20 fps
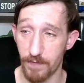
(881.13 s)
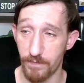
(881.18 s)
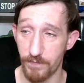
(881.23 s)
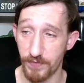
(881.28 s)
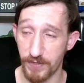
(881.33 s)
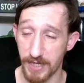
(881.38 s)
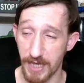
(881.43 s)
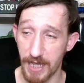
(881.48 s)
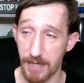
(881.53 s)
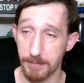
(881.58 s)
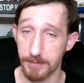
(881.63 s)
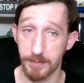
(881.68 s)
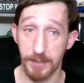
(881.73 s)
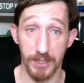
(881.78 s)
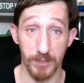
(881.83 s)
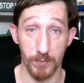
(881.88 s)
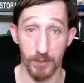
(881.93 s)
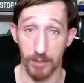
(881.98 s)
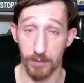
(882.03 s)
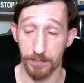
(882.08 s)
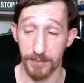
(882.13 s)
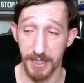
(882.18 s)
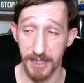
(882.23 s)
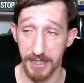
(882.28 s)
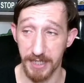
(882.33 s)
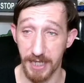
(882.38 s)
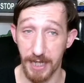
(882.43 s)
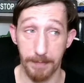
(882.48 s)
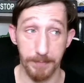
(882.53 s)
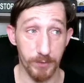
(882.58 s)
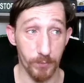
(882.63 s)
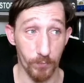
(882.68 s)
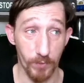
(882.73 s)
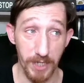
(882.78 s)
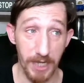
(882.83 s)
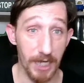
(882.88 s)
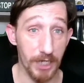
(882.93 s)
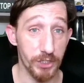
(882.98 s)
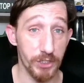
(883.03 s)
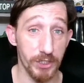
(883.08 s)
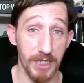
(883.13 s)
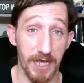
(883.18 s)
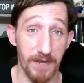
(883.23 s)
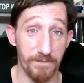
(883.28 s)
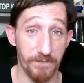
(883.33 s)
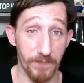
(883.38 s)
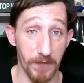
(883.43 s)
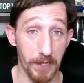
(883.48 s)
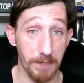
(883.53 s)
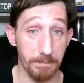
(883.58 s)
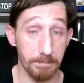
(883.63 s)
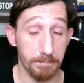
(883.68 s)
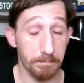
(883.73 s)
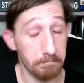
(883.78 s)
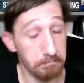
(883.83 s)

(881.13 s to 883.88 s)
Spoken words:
of the games because we don't play the games, we actually had fun.